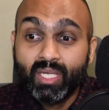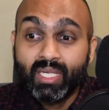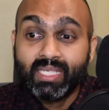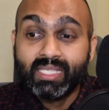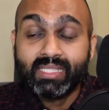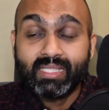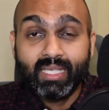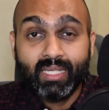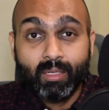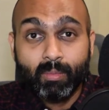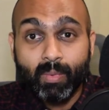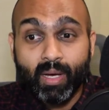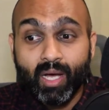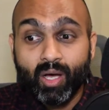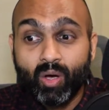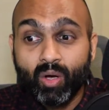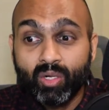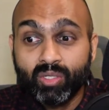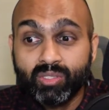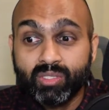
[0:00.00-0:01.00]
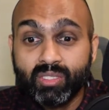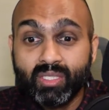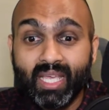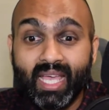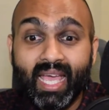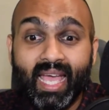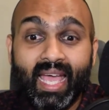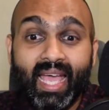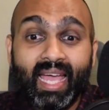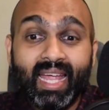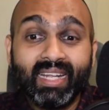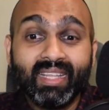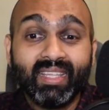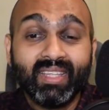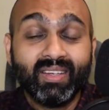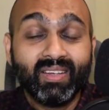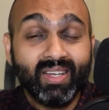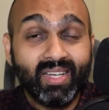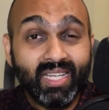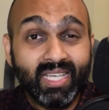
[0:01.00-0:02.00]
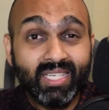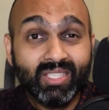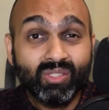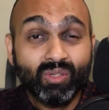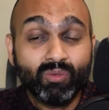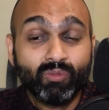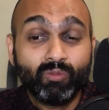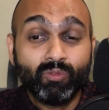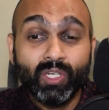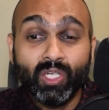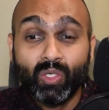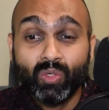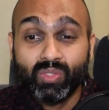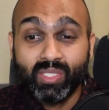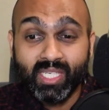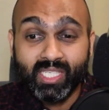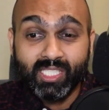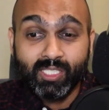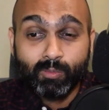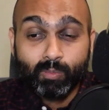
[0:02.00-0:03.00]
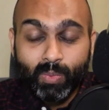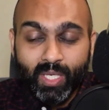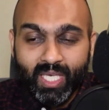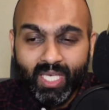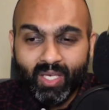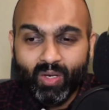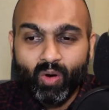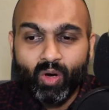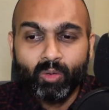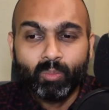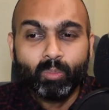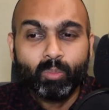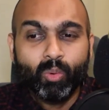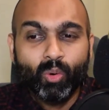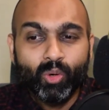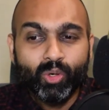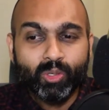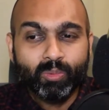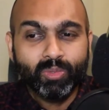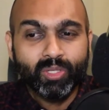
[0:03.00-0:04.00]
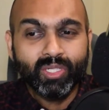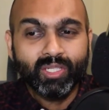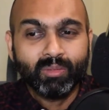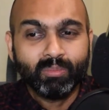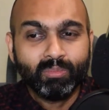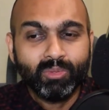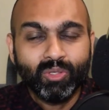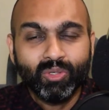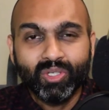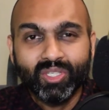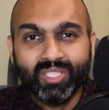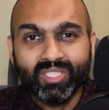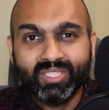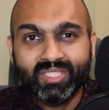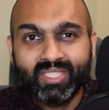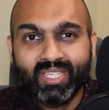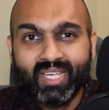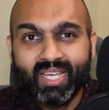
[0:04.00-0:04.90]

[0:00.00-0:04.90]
cinema halls, and the release of Windows XP on portable computers,